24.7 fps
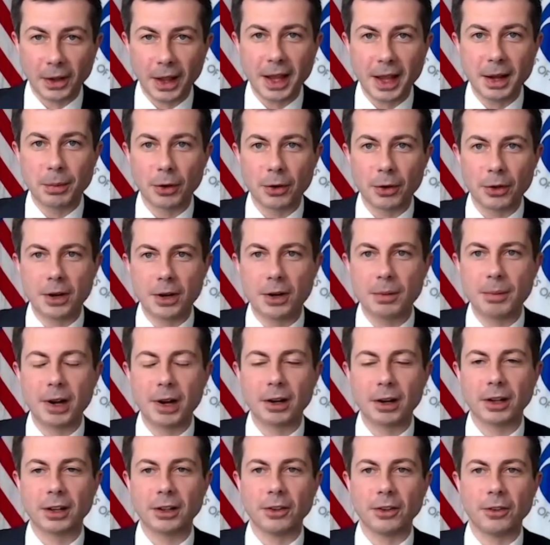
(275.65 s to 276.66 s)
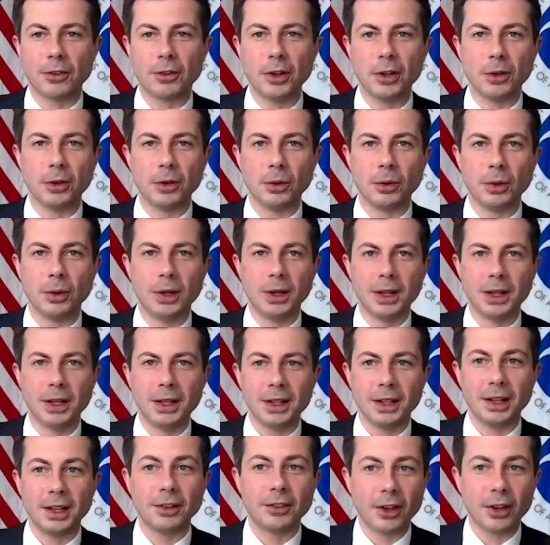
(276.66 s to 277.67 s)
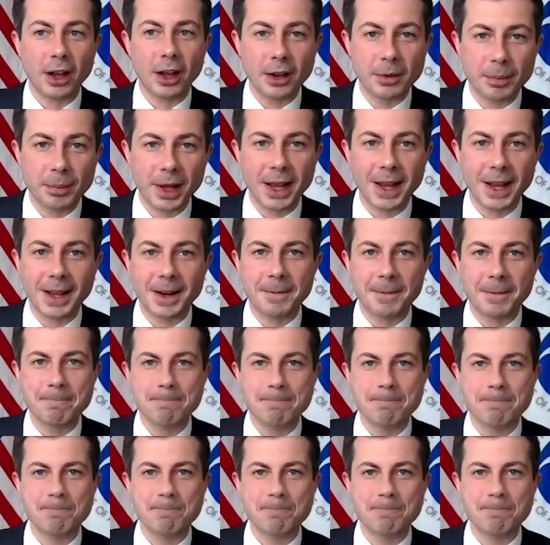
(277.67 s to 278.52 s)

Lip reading: labor that Americans do is unpaid.